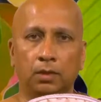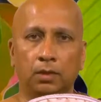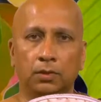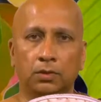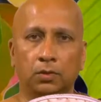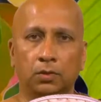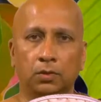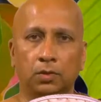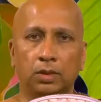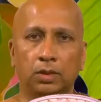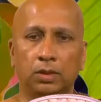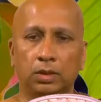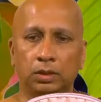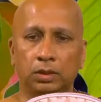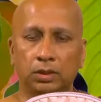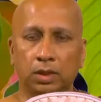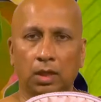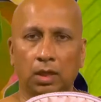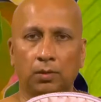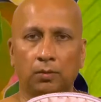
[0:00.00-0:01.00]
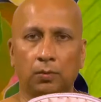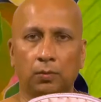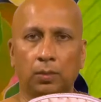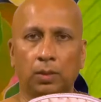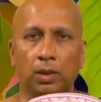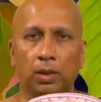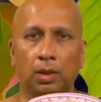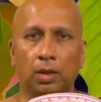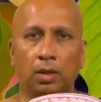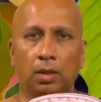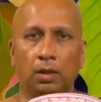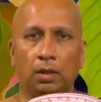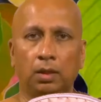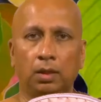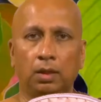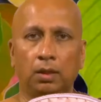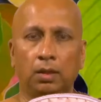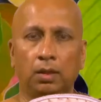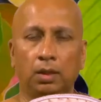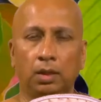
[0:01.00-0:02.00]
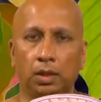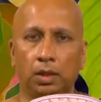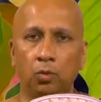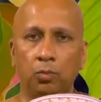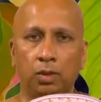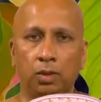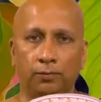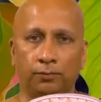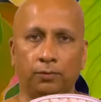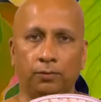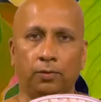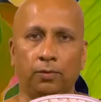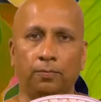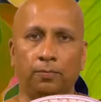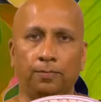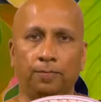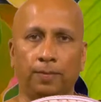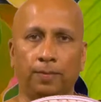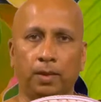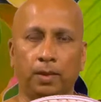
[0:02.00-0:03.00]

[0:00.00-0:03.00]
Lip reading: So in this life we are in human form.